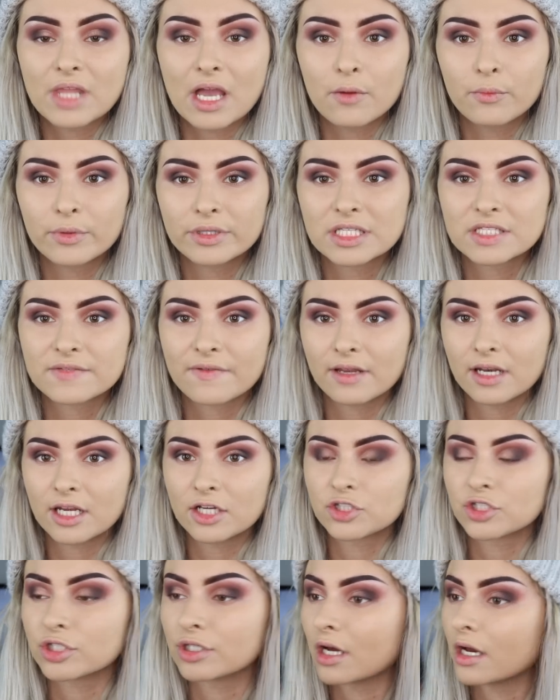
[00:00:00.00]
Now with this
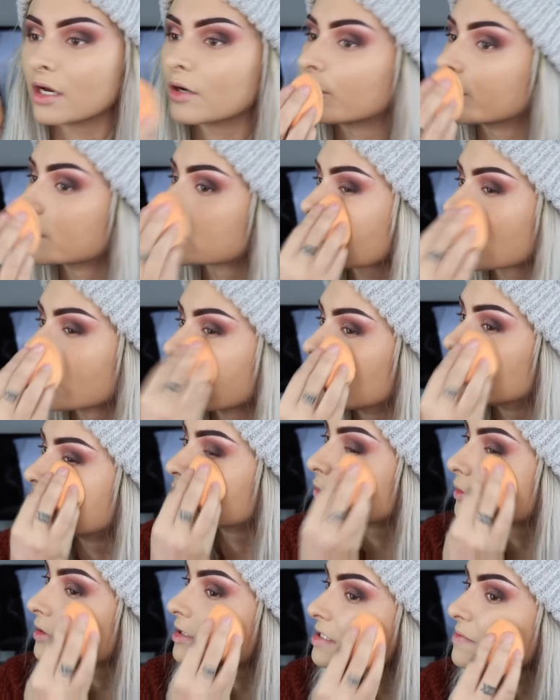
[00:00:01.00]
foundation, I always go
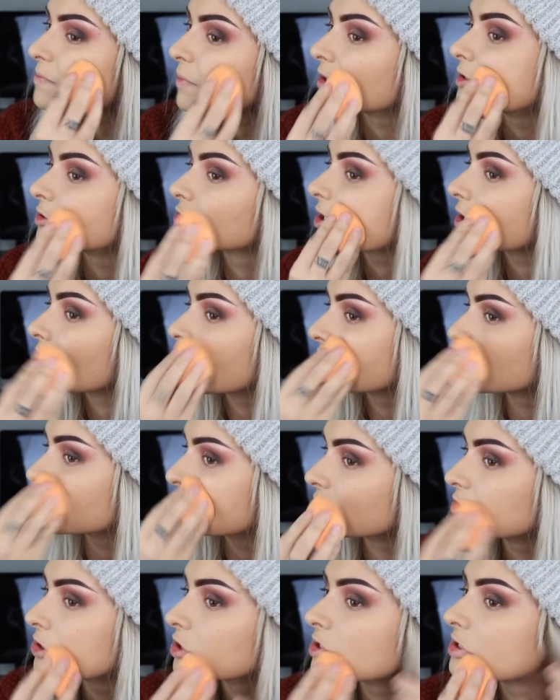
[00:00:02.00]
over with a sponge
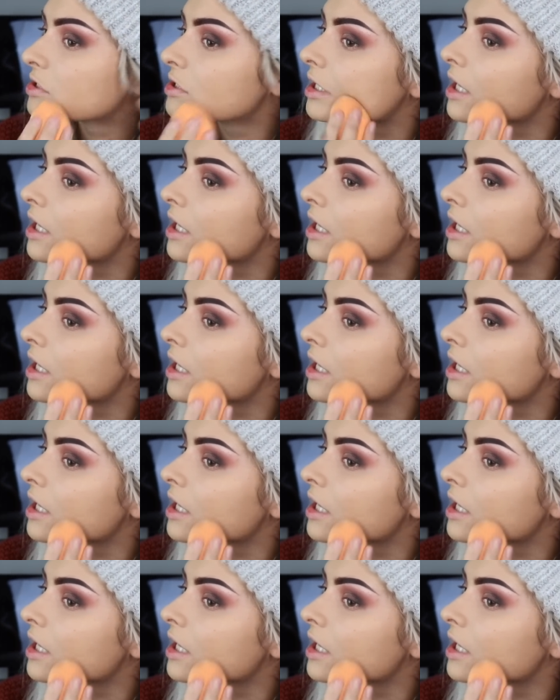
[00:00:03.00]
afterwards just